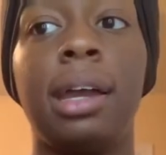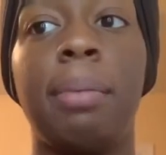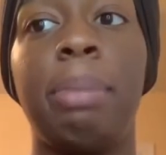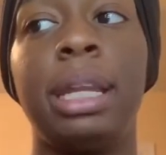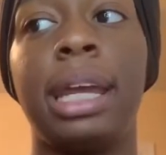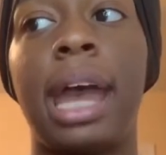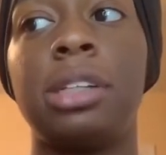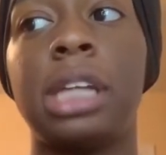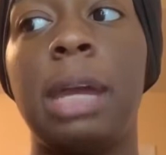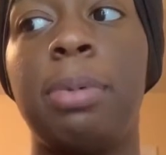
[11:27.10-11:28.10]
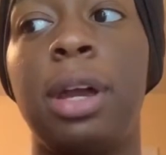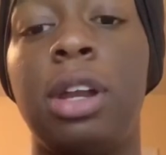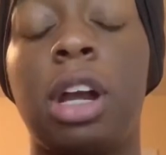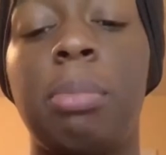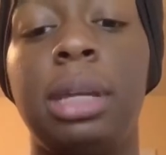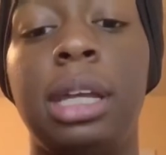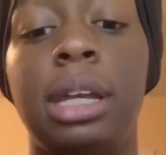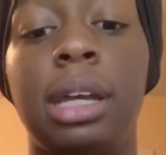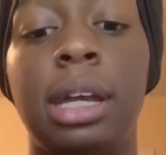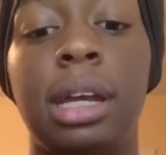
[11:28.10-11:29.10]
be in the gas chamber, and you're
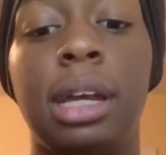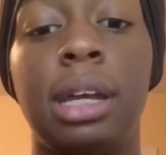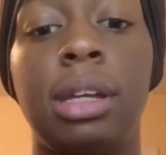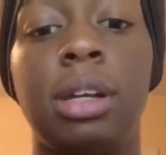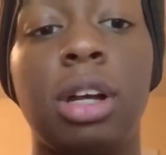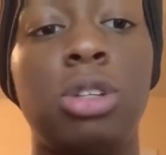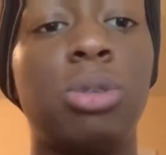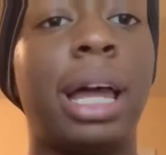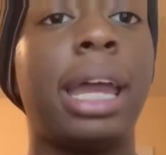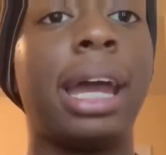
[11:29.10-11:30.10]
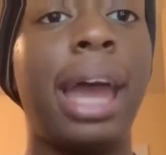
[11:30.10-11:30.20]
gonna do like